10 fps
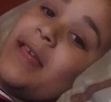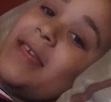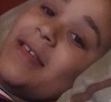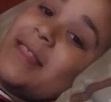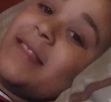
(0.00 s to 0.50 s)

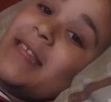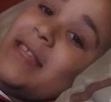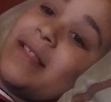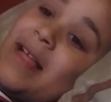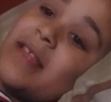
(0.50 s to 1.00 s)
He is the
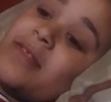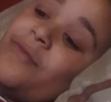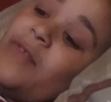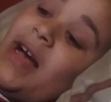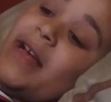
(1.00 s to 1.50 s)
least
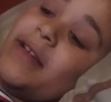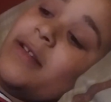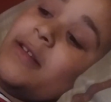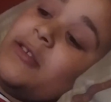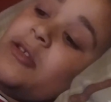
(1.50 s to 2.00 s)

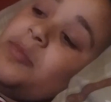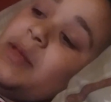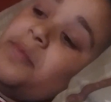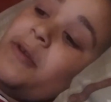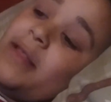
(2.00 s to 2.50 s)
classified to
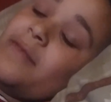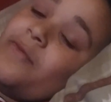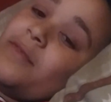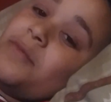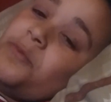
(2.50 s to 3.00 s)
be
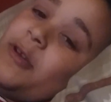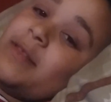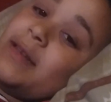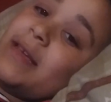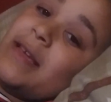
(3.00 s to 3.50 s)

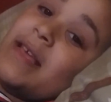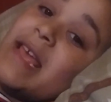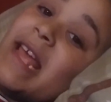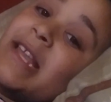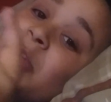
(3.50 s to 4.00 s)
president.
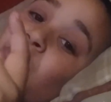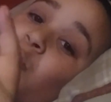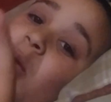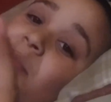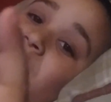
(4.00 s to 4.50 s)
And
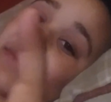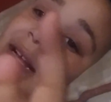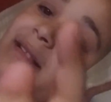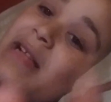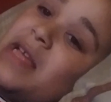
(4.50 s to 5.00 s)
here's what I mean
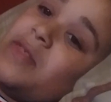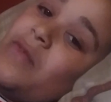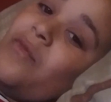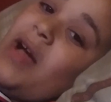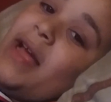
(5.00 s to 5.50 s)
by
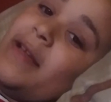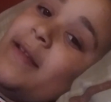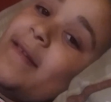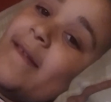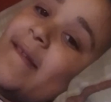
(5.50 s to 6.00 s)
classified.